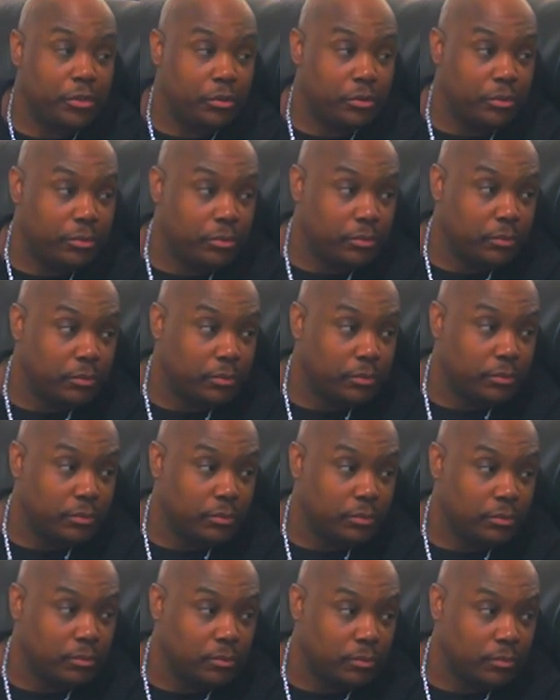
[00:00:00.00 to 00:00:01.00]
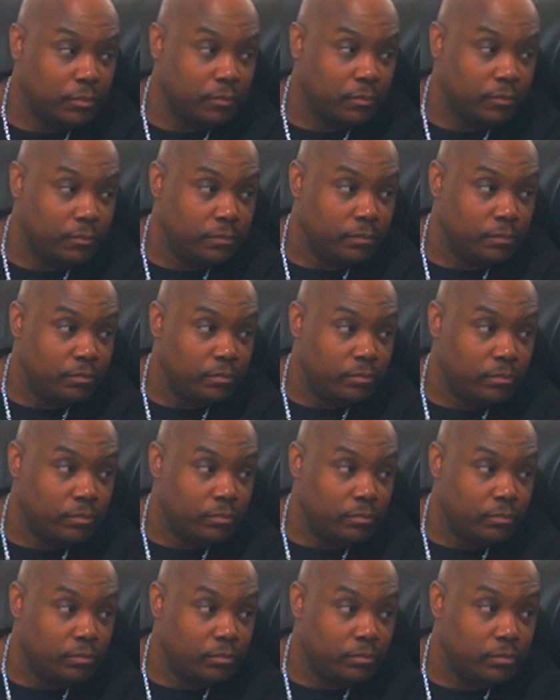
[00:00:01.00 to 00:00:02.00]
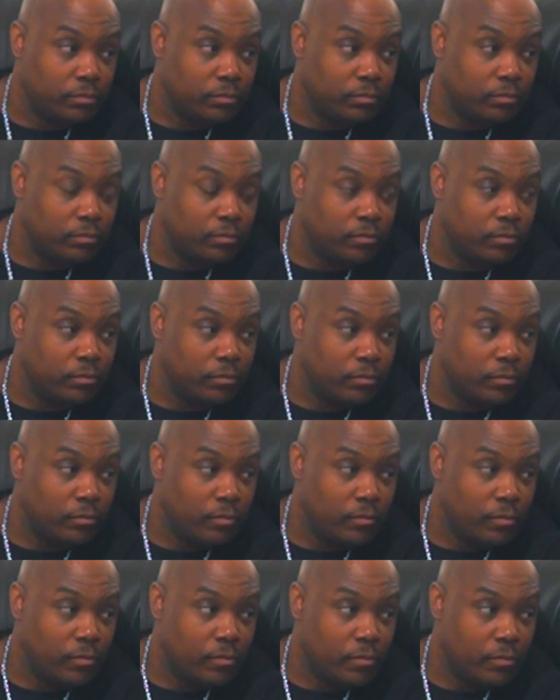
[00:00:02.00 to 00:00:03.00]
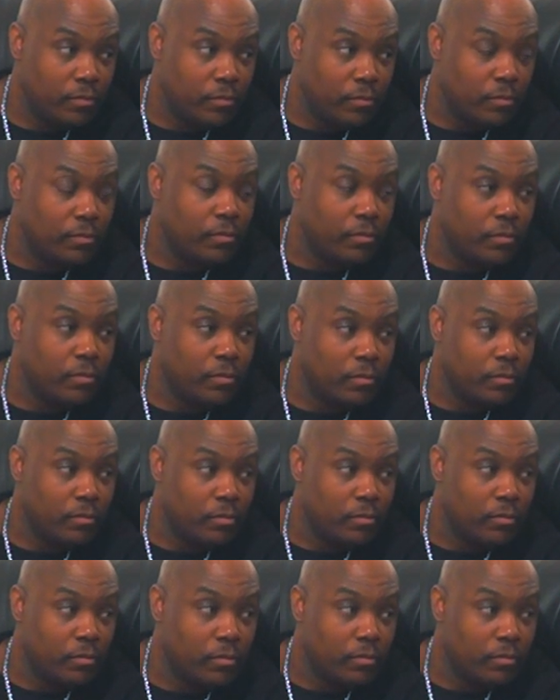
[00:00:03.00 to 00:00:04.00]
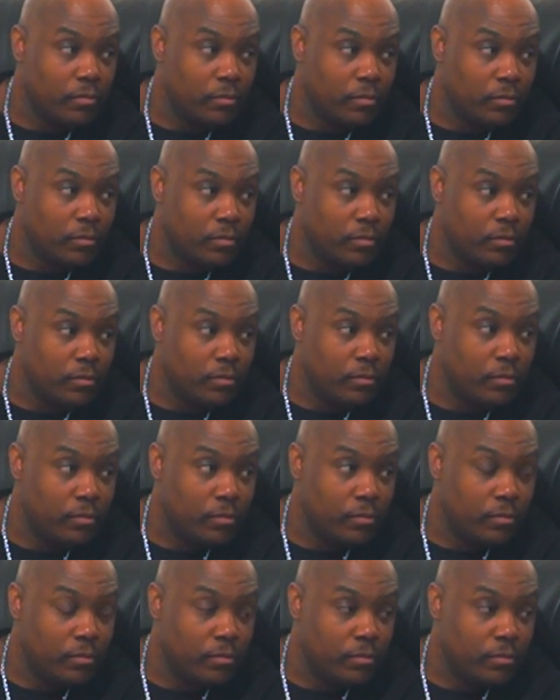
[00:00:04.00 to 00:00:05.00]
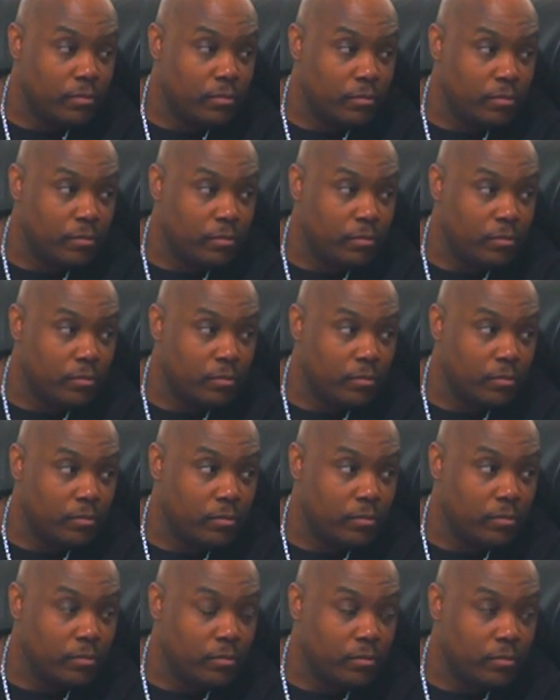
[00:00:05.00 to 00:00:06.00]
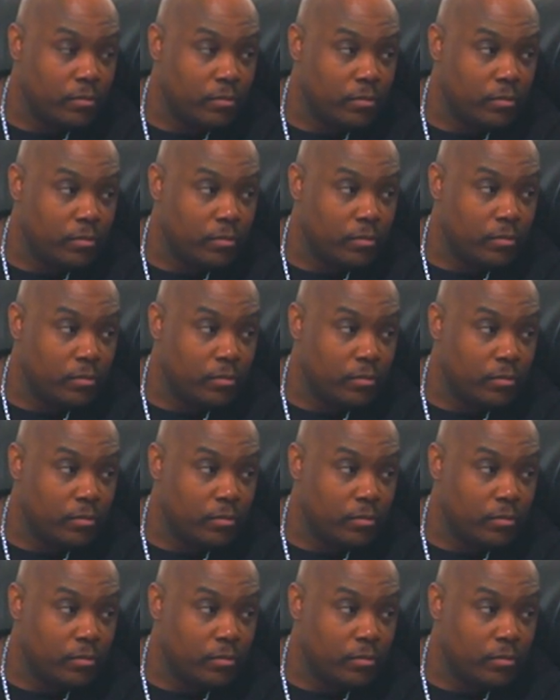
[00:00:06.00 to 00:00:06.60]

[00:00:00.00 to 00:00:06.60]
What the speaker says: (silent)